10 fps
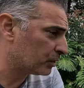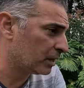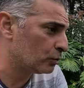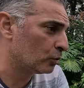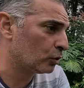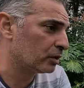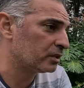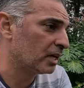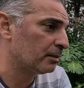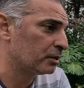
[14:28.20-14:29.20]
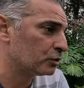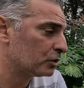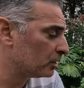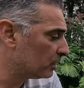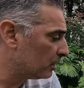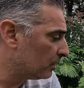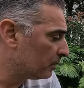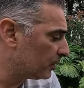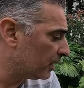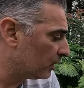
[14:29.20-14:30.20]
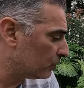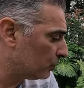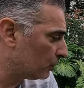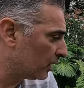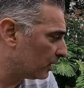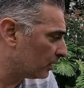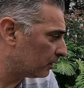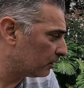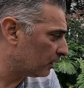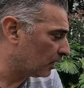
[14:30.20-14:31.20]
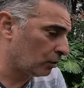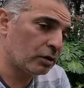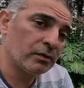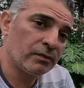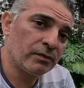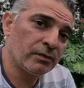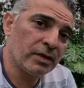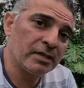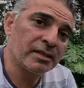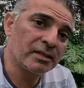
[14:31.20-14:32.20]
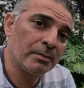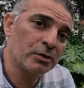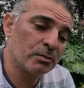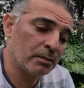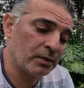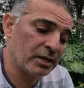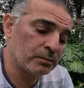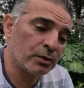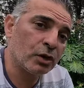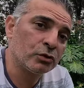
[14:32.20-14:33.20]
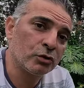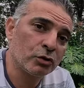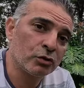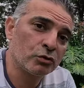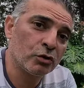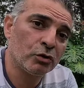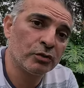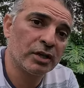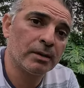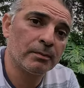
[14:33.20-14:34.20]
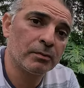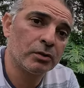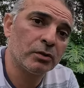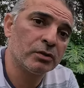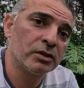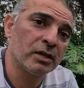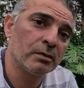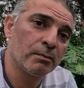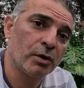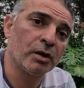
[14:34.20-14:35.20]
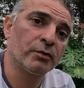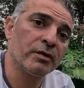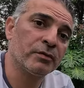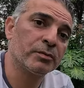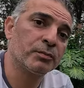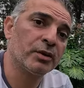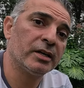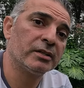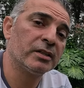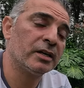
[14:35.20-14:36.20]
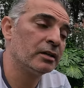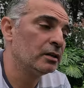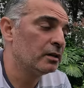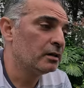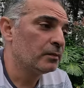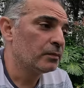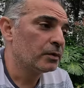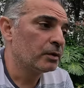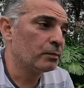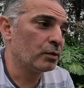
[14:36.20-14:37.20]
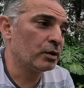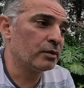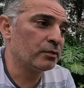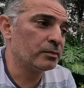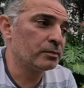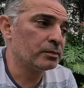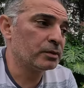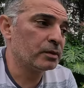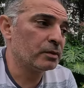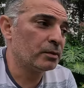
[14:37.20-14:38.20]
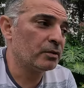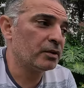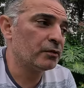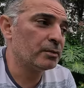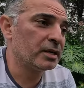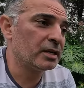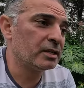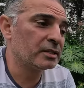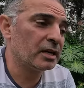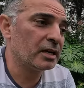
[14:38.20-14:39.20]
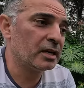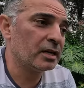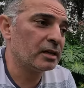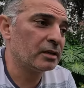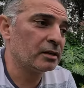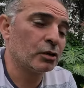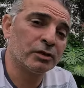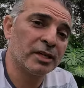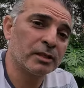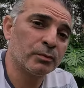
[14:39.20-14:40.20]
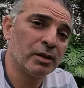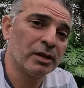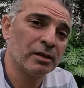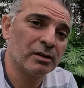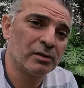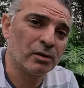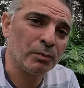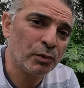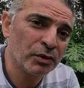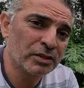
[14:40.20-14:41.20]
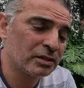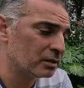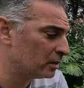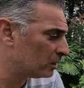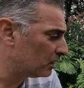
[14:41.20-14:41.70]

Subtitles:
can do a lot of damage. Now, I do get a lot of insect damage on my plants, but I do control them using pyrethrum sprays. Now, pyrethrum is a contact spray, not a poison,